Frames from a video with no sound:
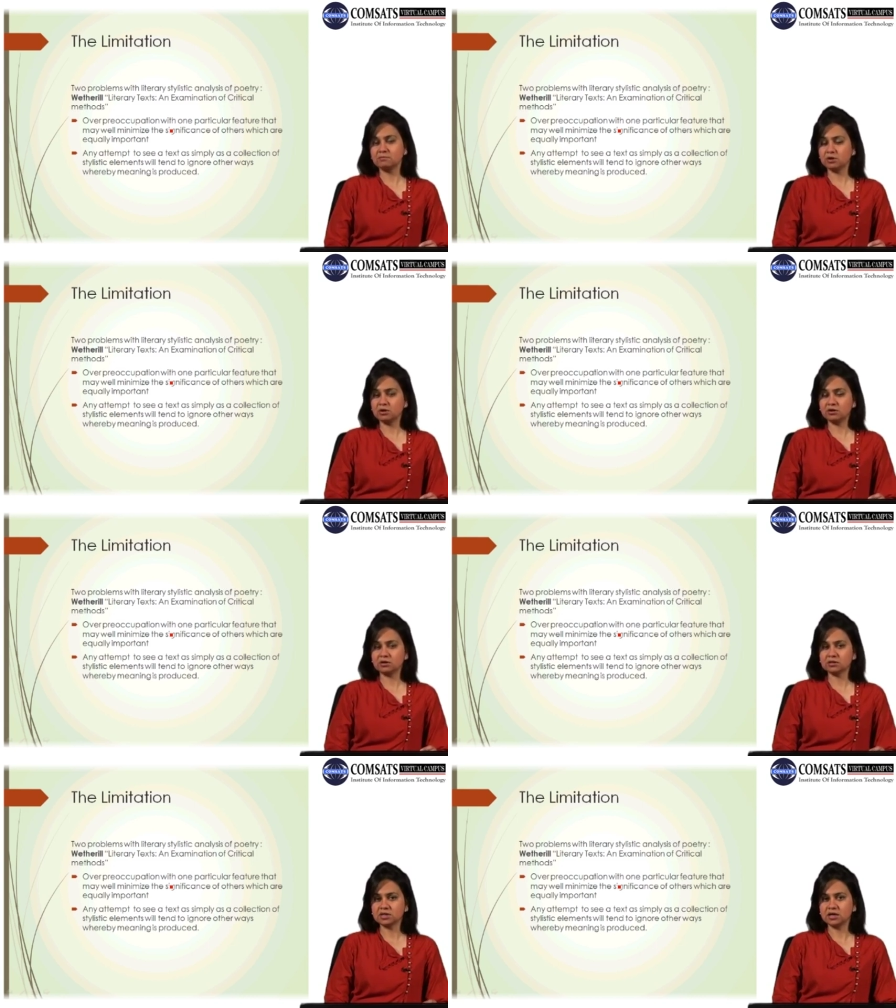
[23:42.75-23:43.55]

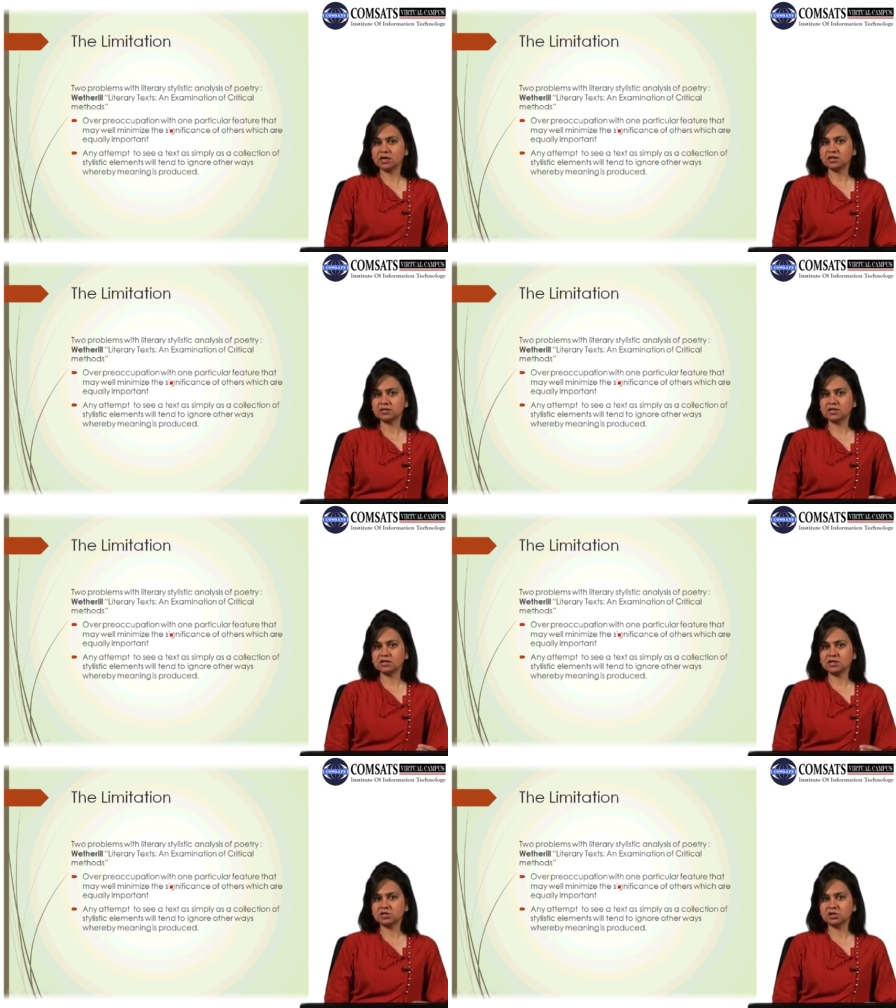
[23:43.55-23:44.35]
because his
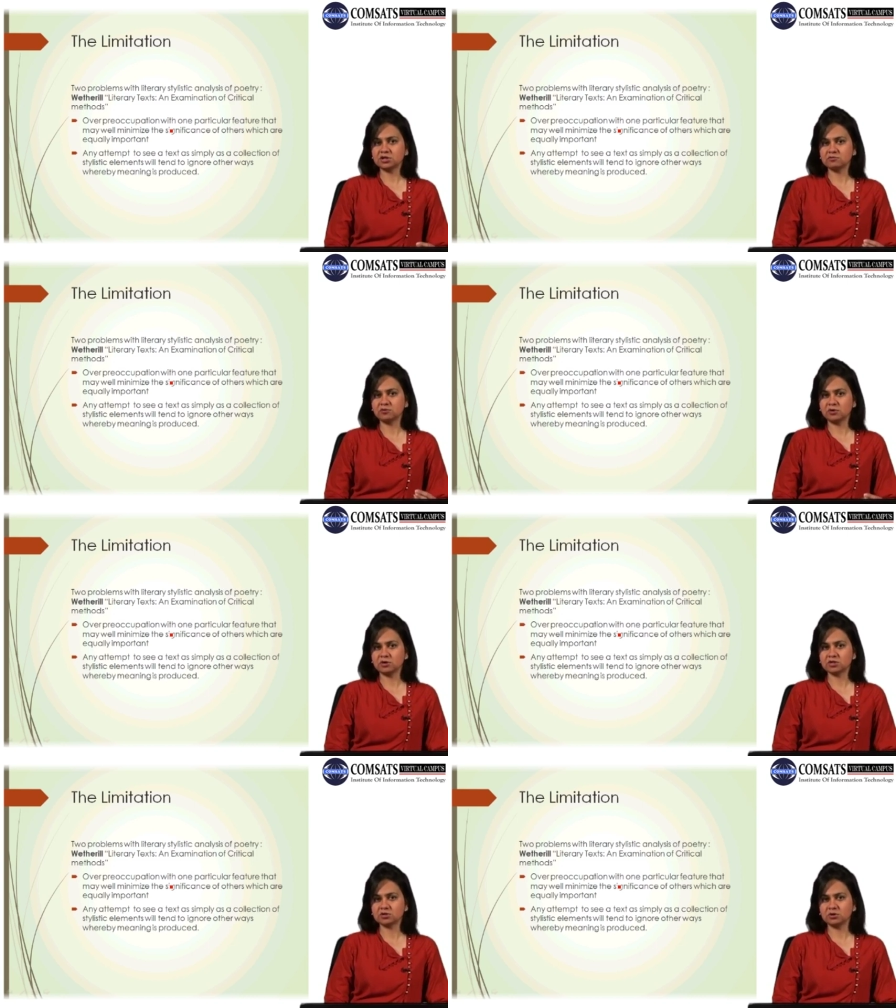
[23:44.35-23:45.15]
attention is
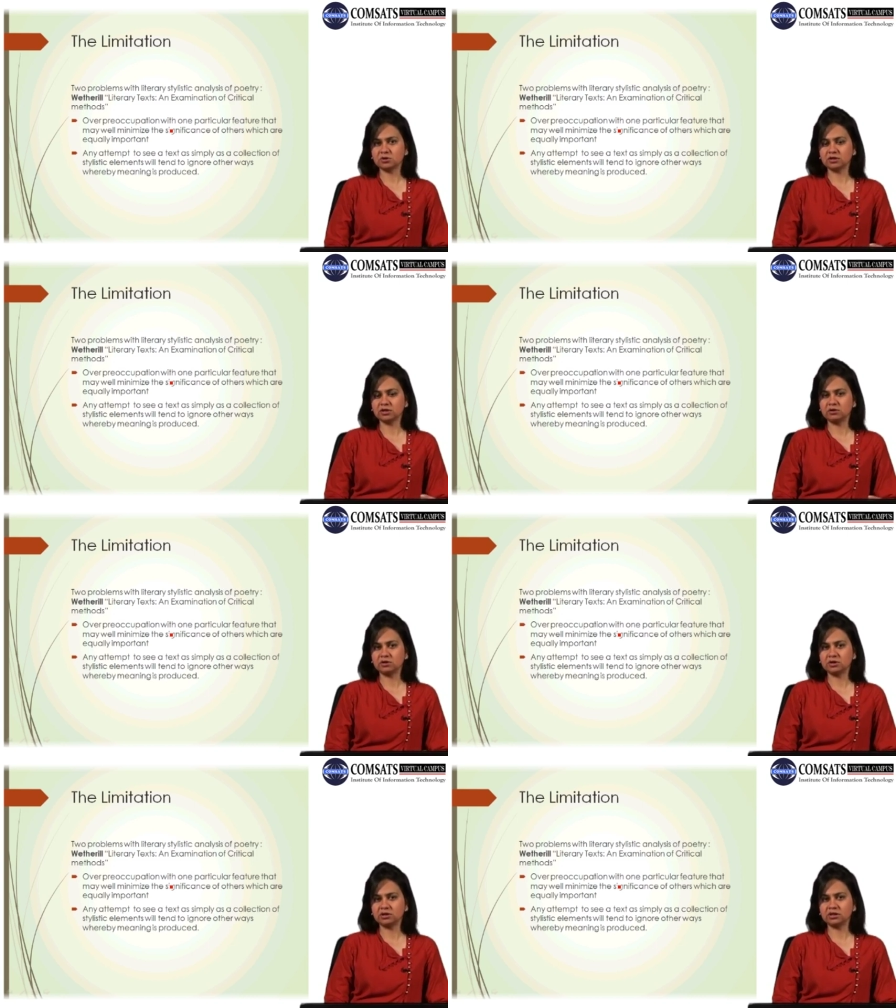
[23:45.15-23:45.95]
focused only
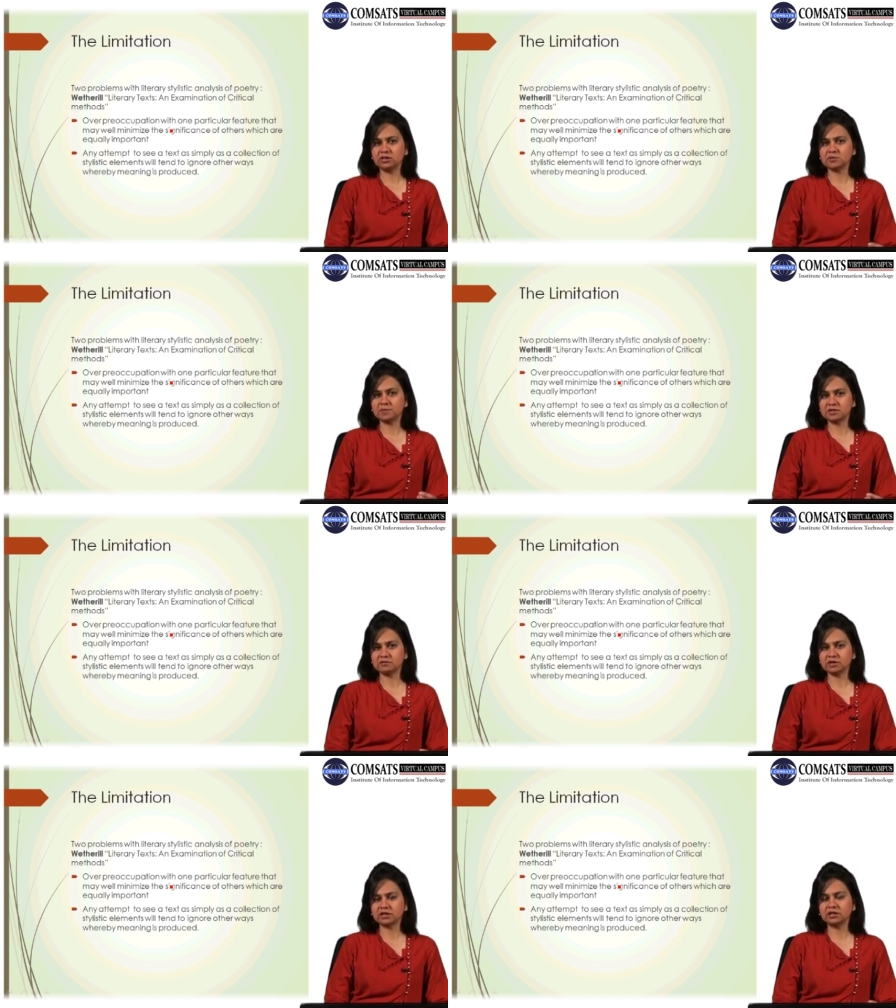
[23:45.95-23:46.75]
on the
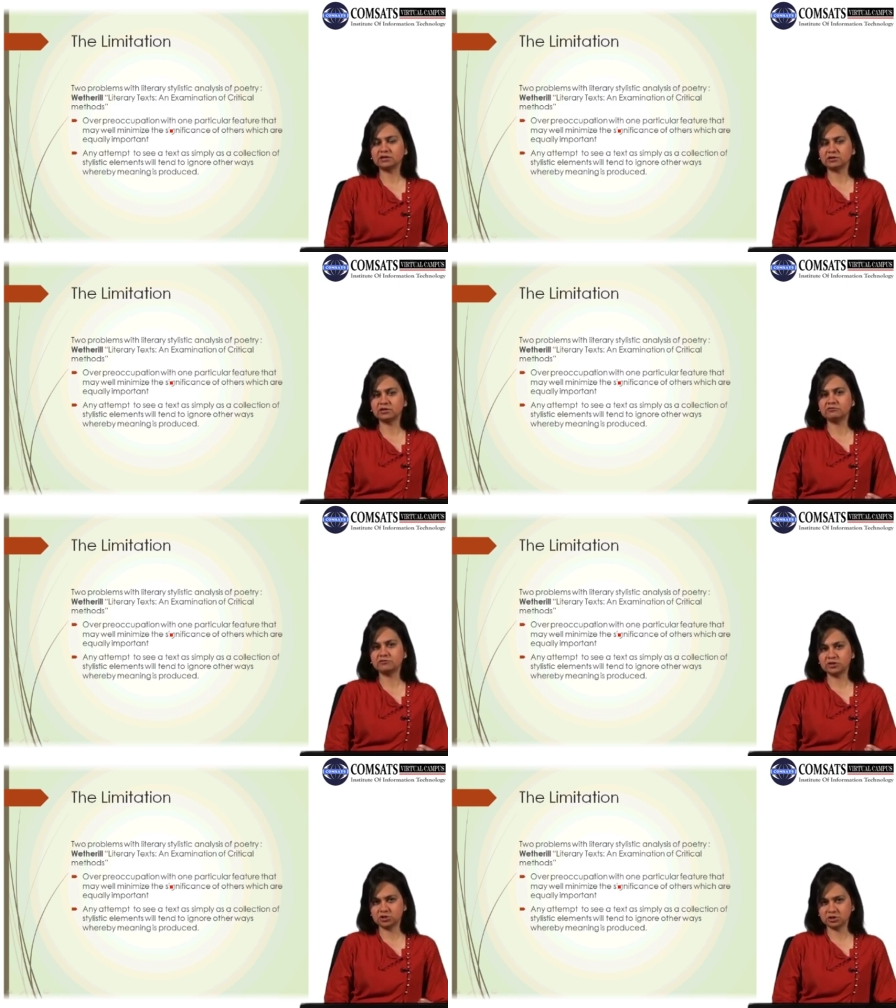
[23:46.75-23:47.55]
specific literary
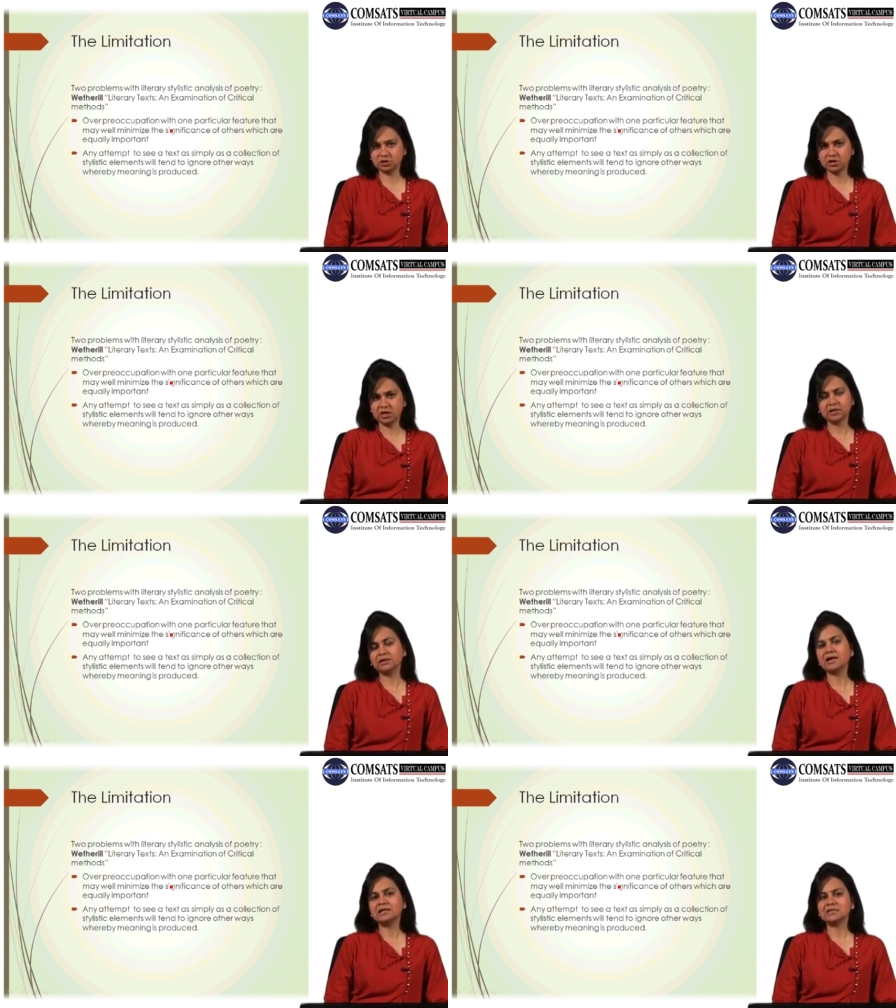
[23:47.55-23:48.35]
feature
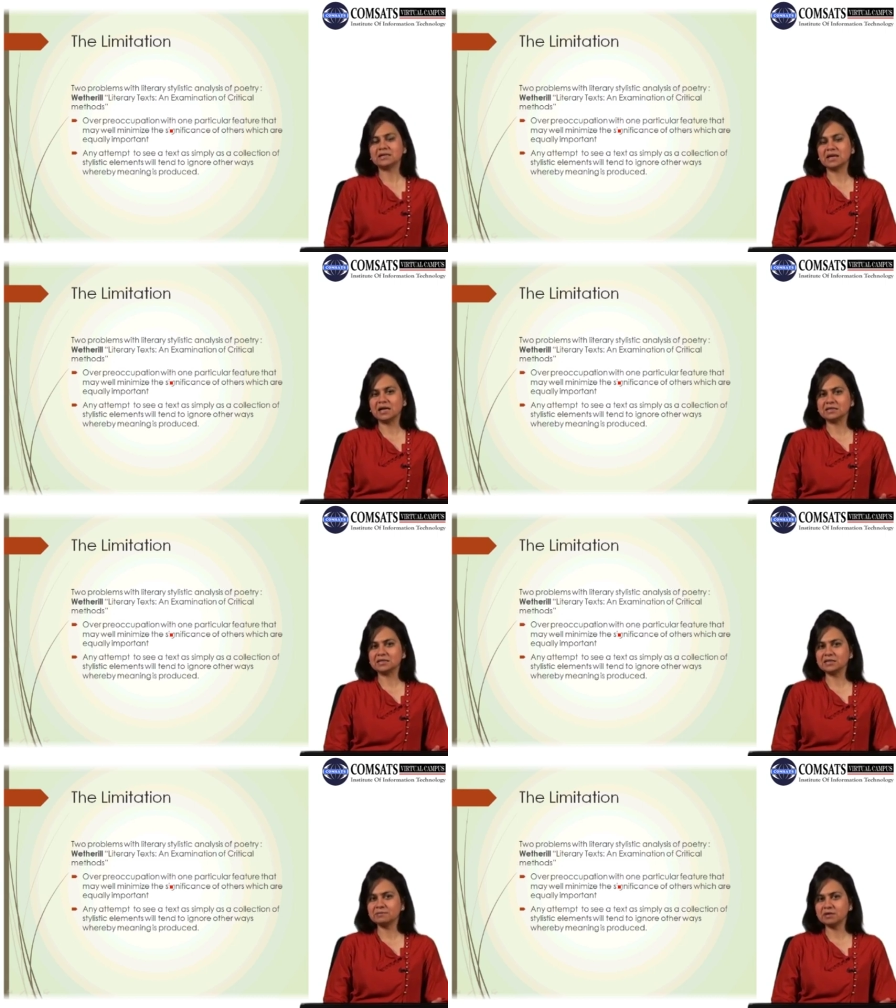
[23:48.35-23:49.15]
that is
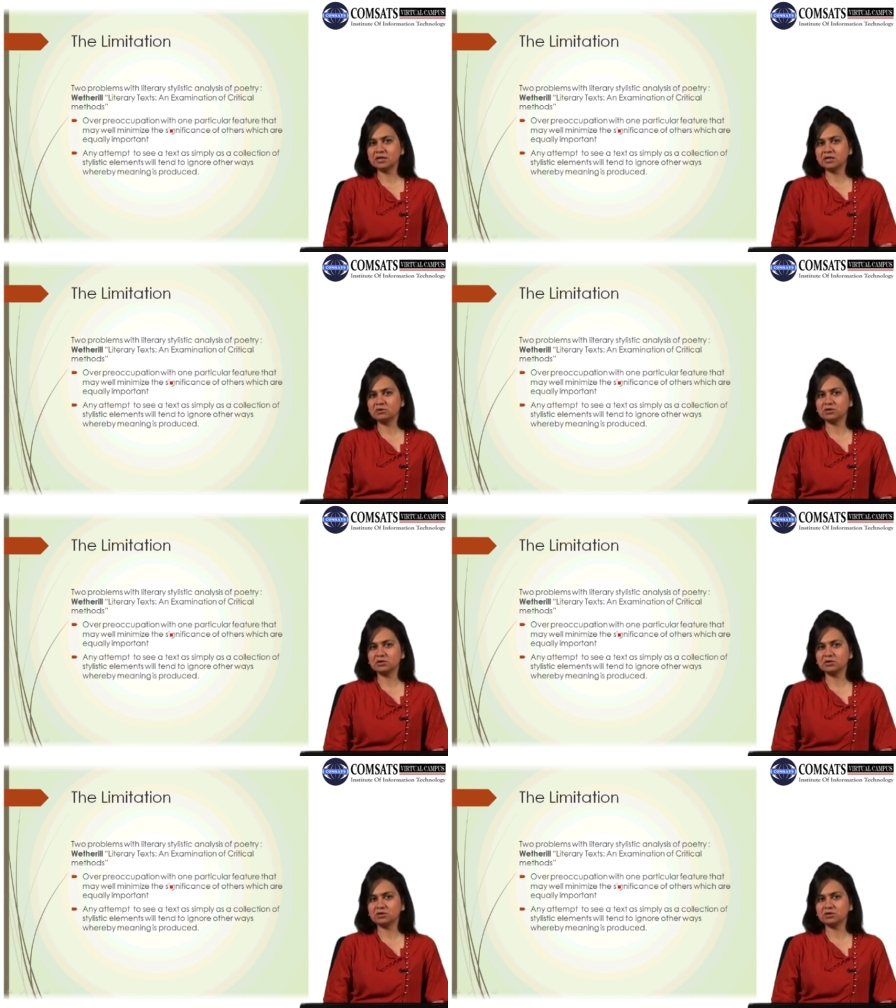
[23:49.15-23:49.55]
enhancing the meaning,